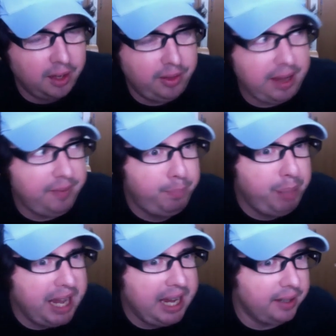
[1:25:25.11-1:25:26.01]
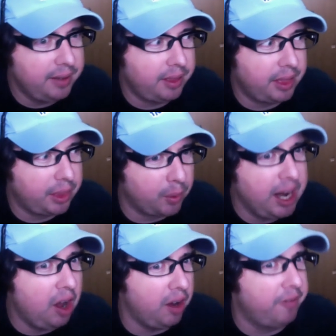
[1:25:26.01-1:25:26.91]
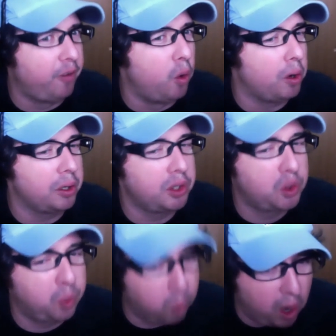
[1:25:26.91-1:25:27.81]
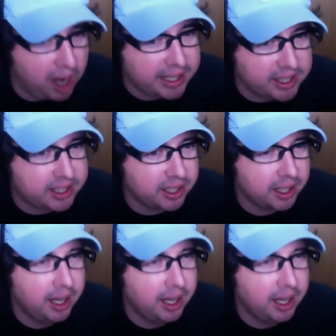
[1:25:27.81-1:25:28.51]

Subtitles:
They beat 3 on 4 twice.